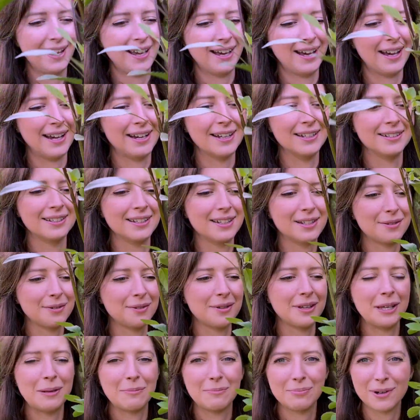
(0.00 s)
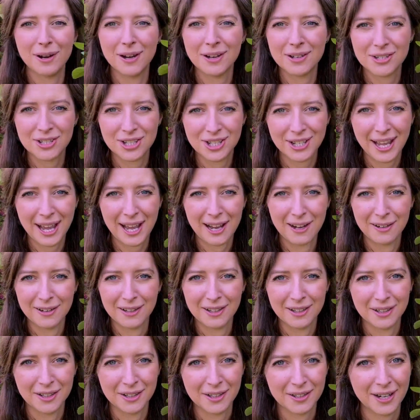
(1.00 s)
and this will keep branching out
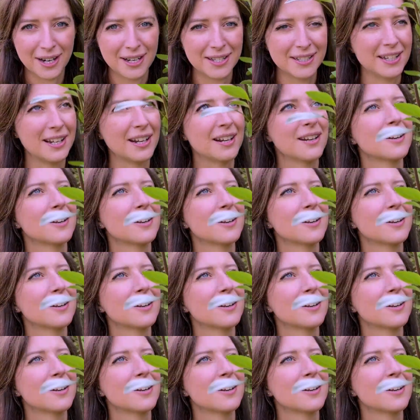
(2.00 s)
and creating